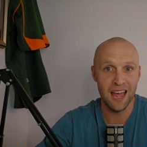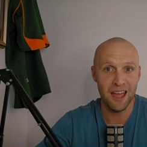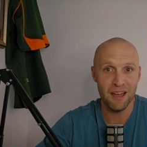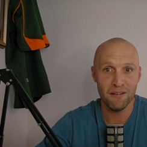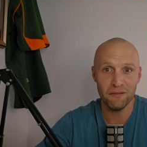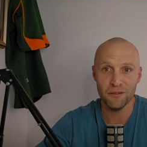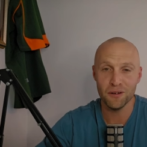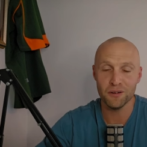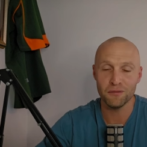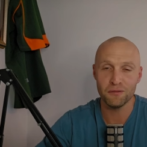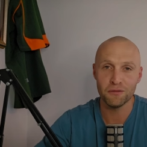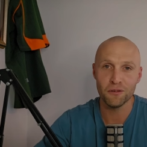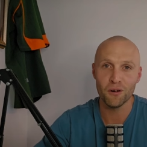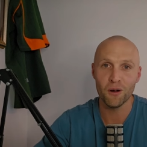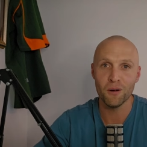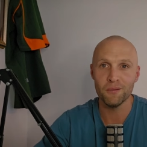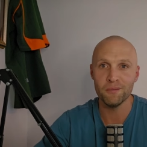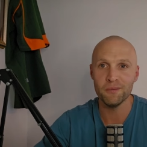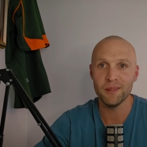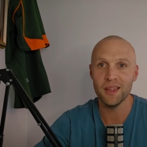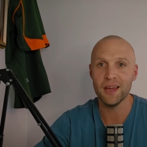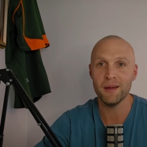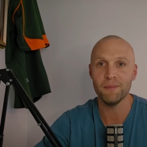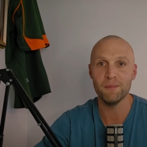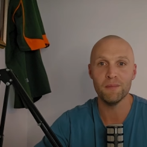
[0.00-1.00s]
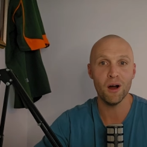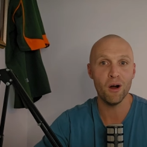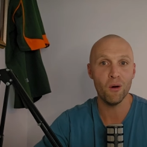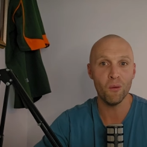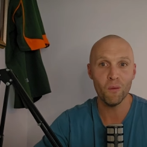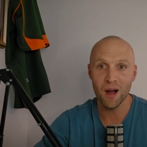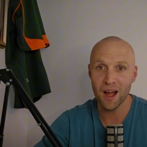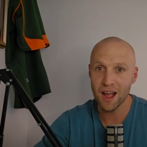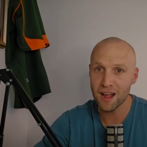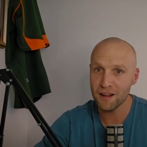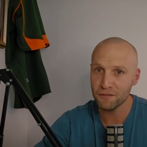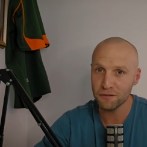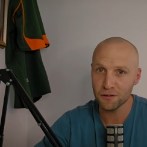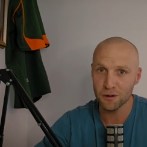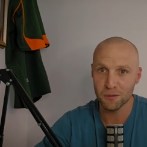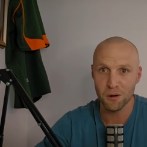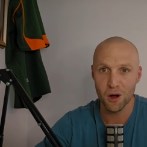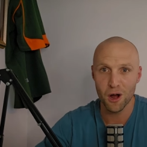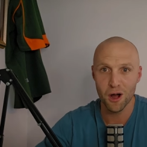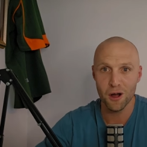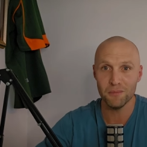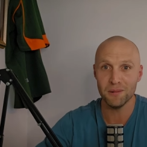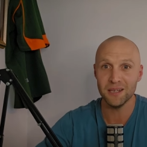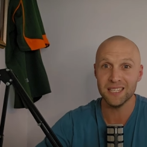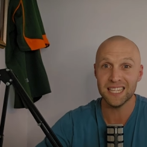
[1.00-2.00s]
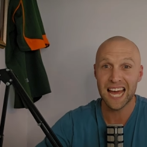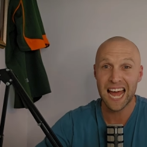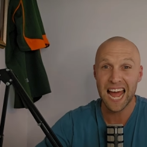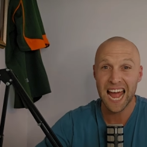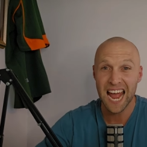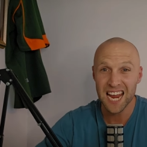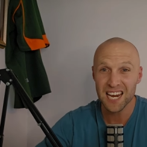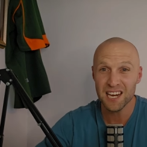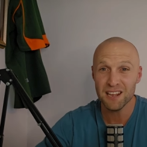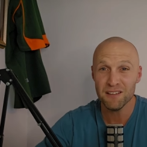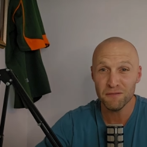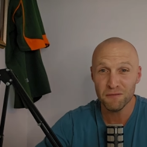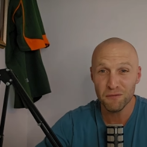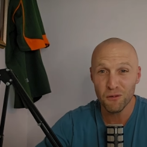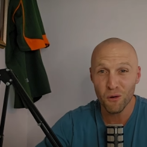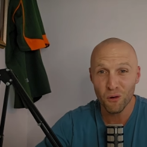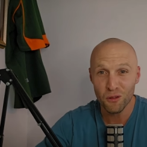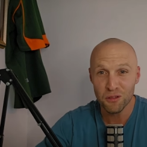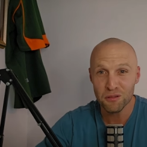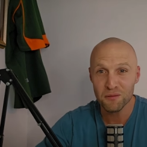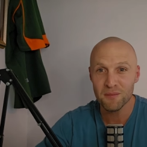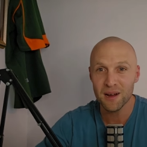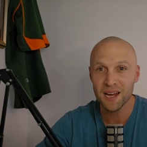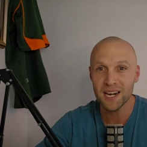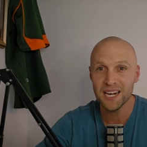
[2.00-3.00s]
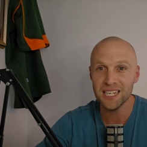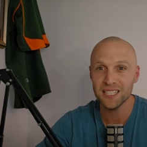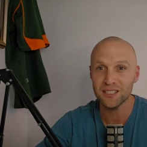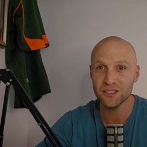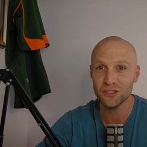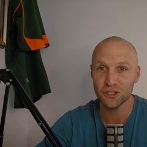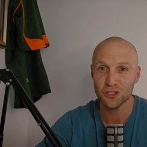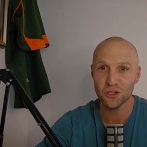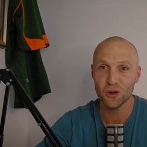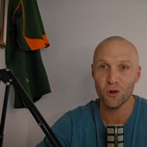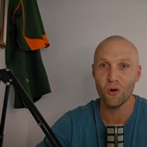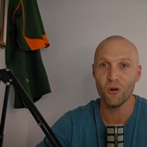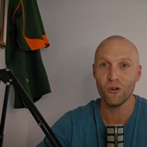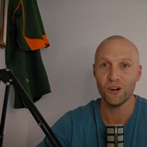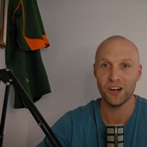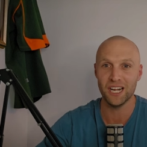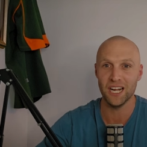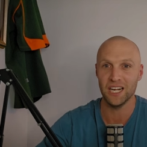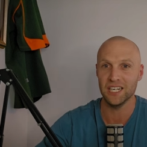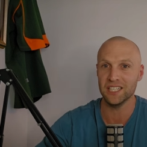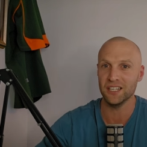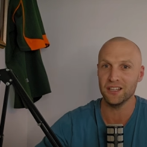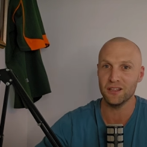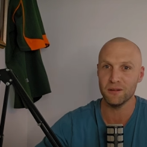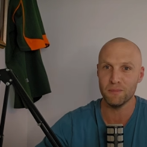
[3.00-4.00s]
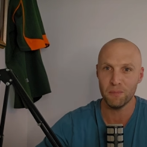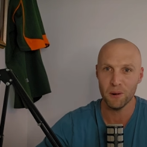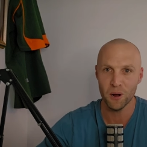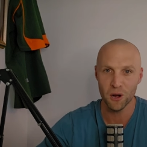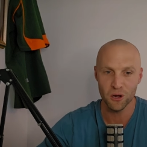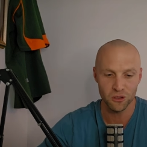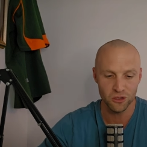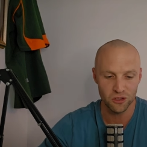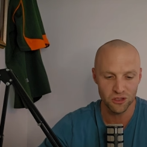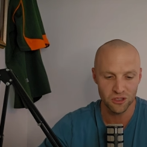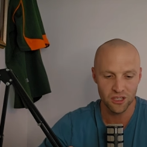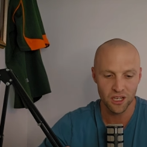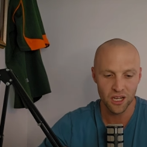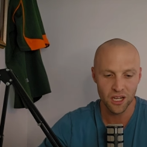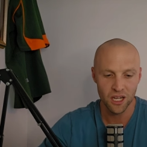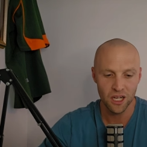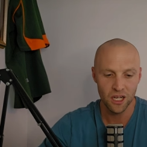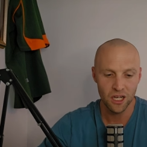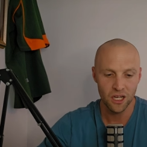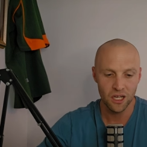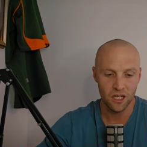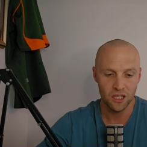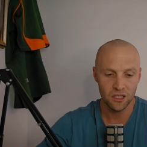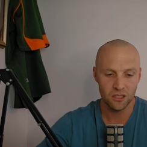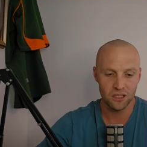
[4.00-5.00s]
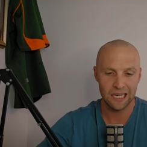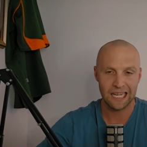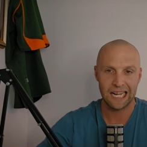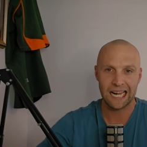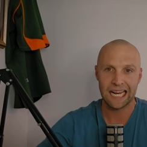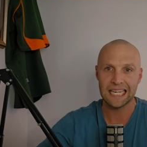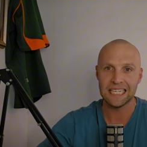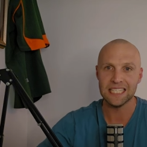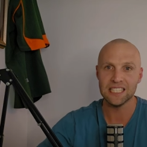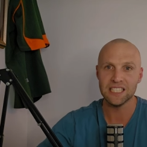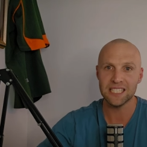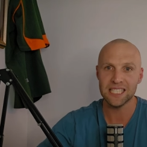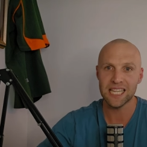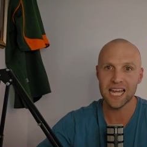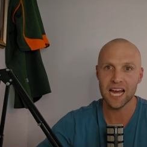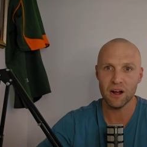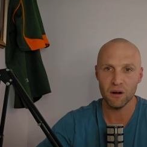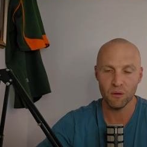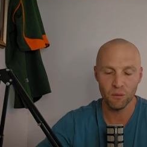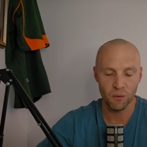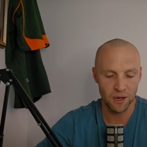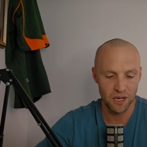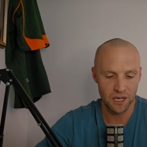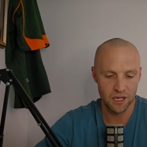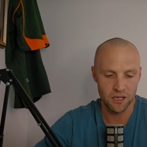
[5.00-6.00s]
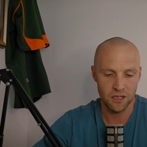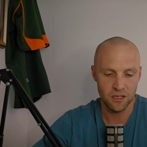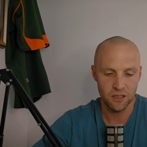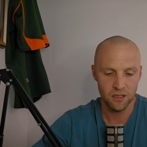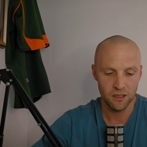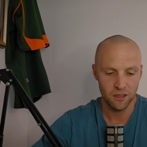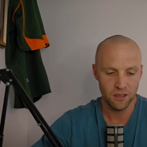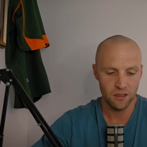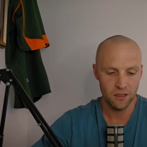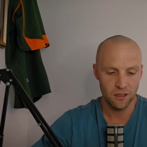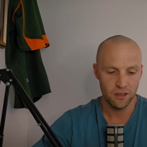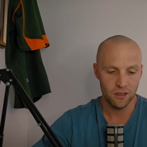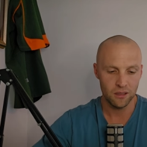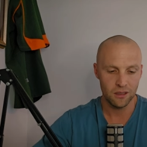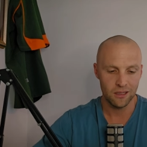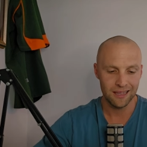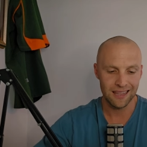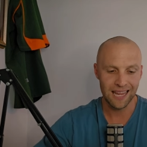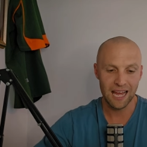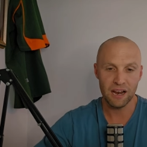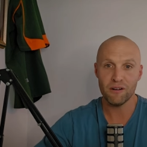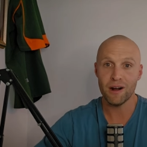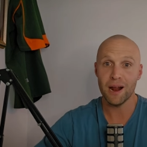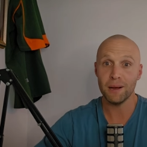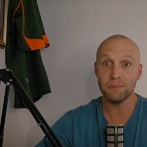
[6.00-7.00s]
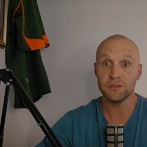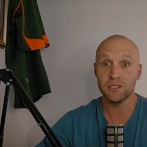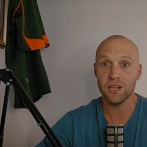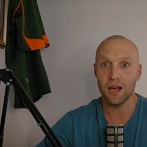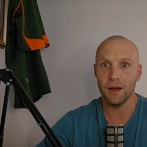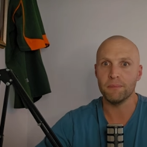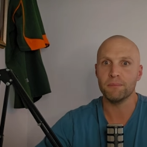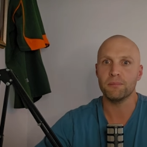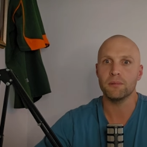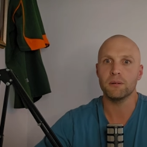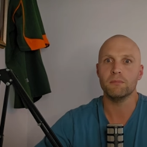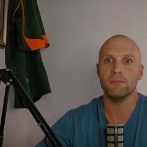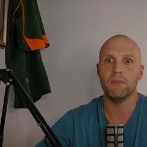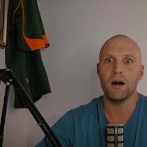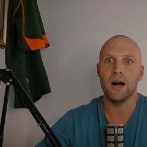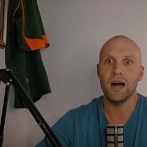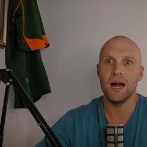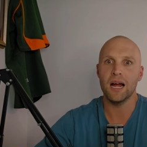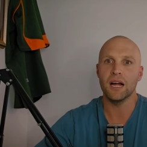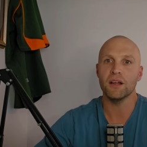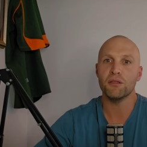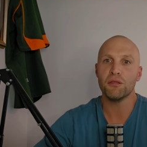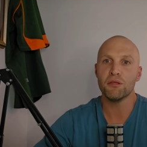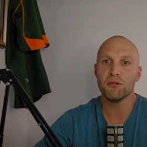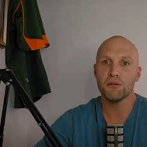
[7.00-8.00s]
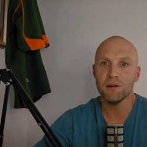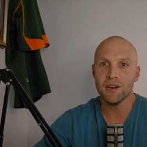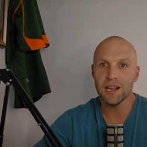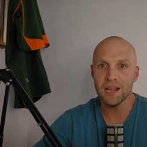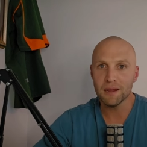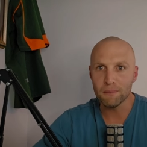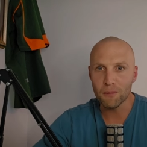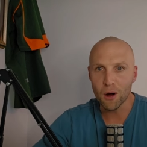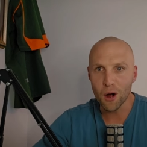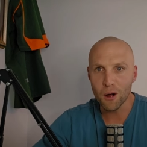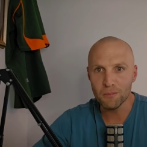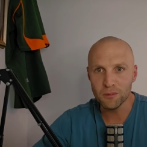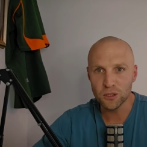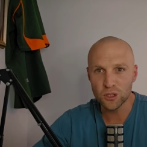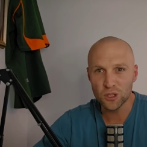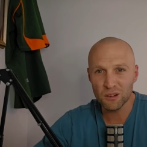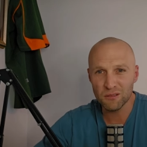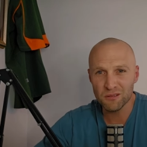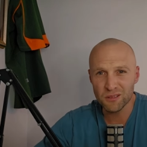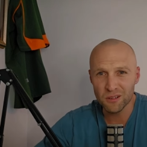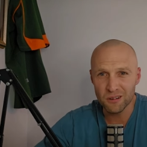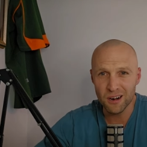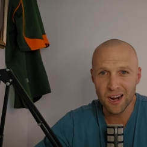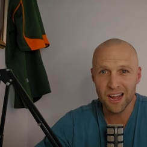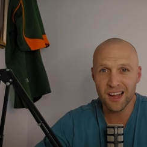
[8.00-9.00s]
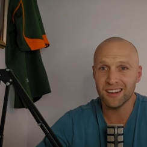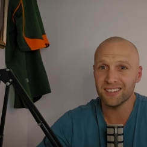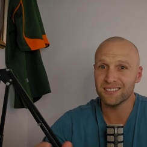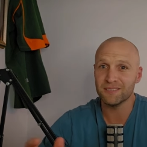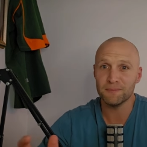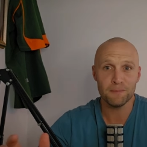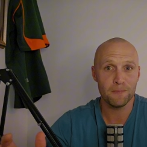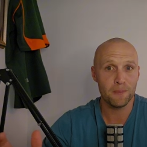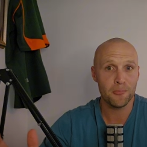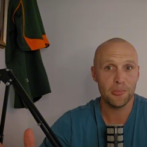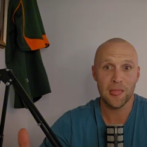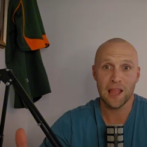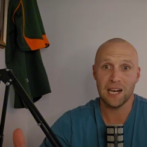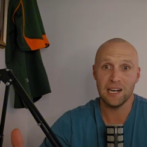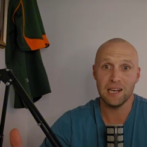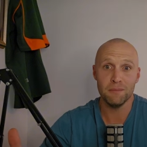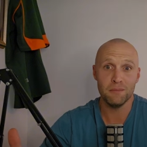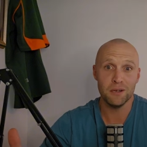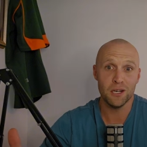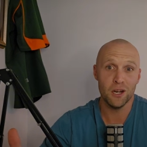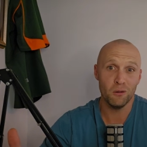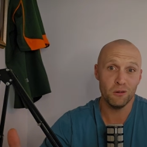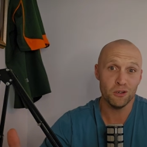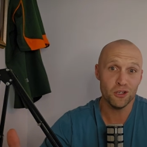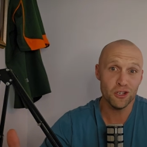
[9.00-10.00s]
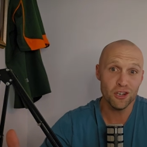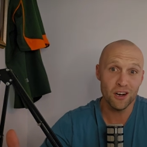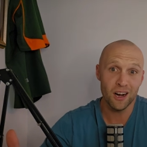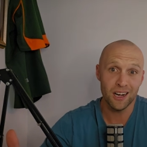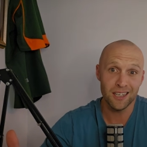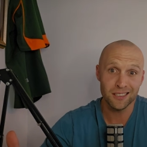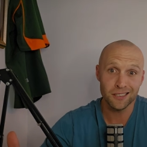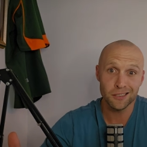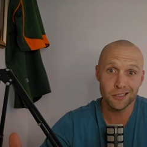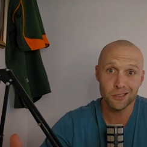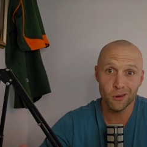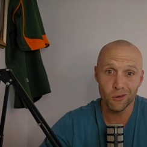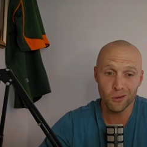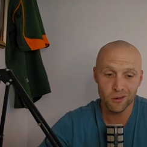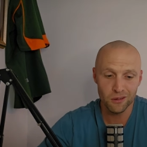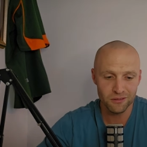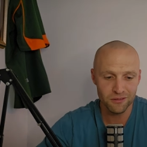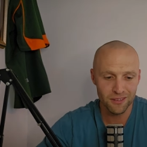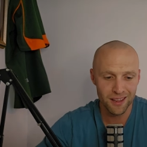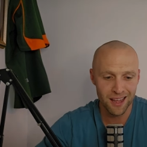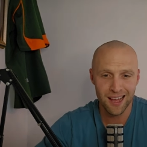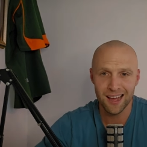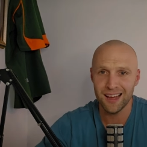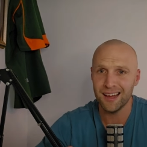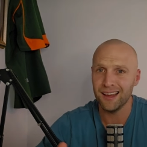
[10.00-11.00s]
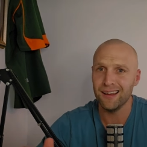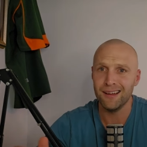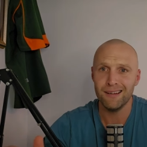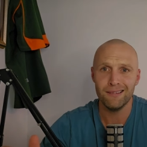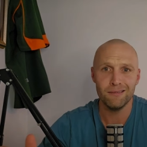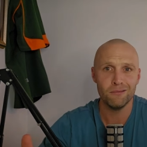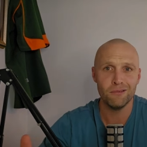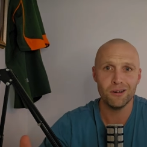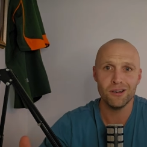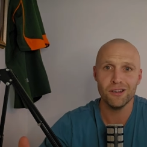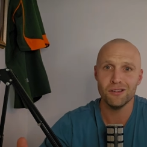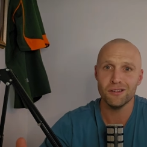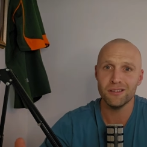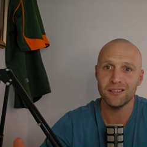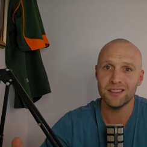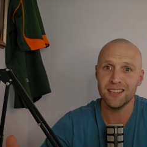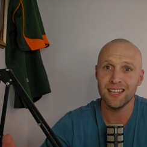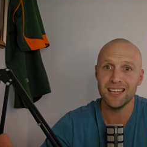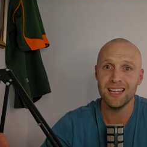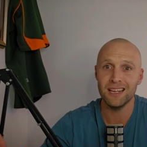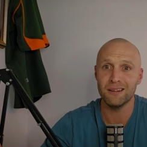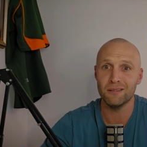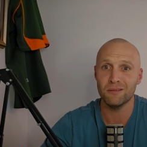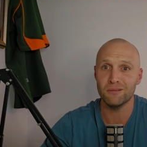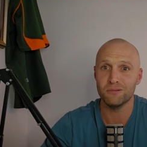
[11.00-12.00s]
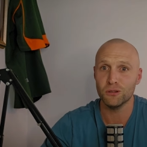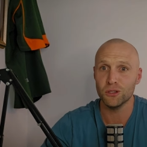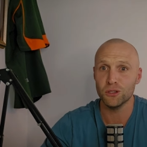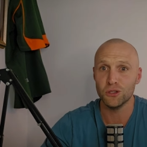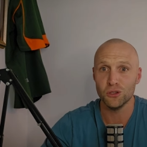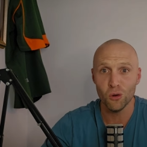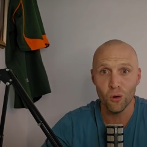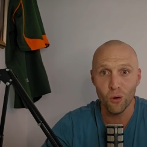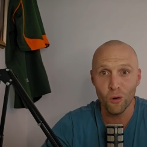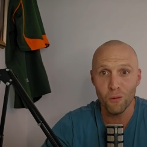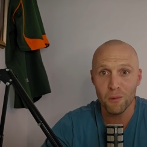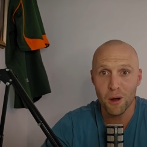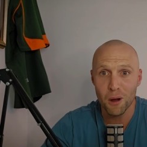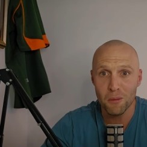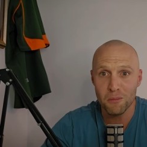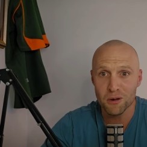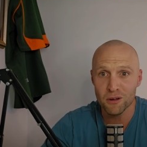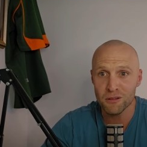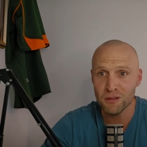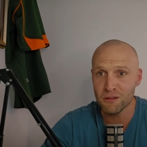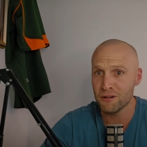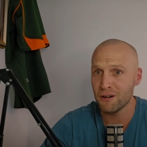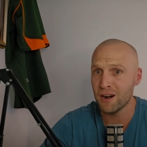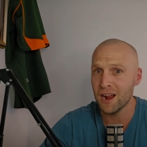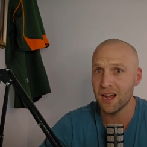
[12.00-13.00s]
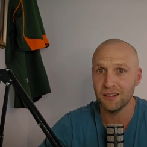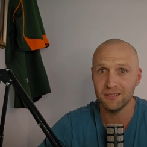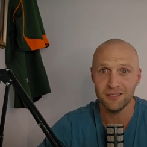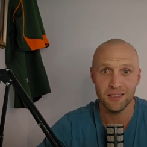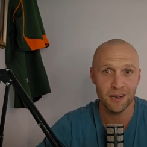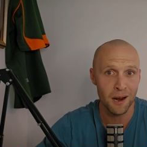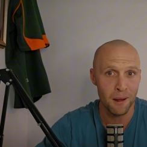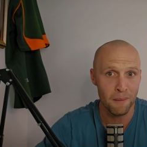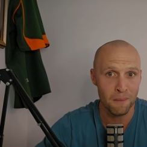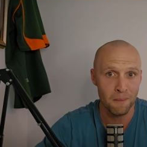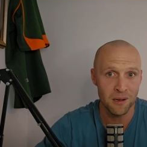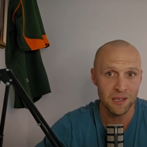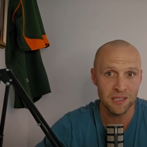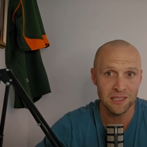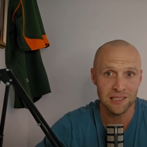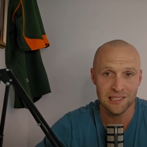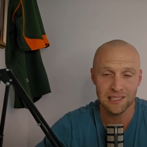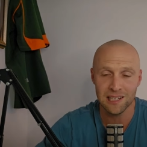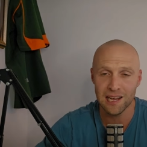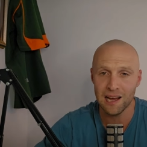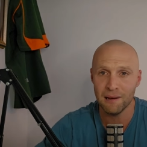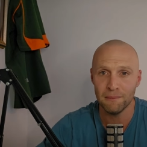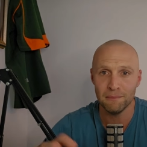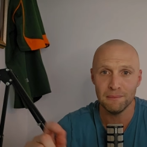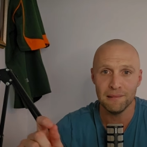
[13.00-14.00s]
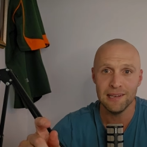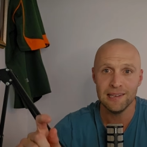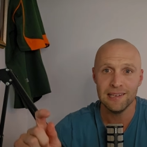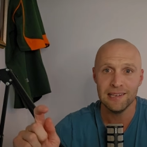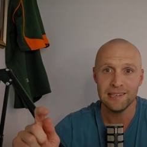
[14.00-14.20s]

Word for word: effort from them away from home in the 84th minute, scoring under the post to clinch that win. That wraps up my three moments of the round. Let me know what you guys thought of that. What do you think was your moment of the round? Did I miss some?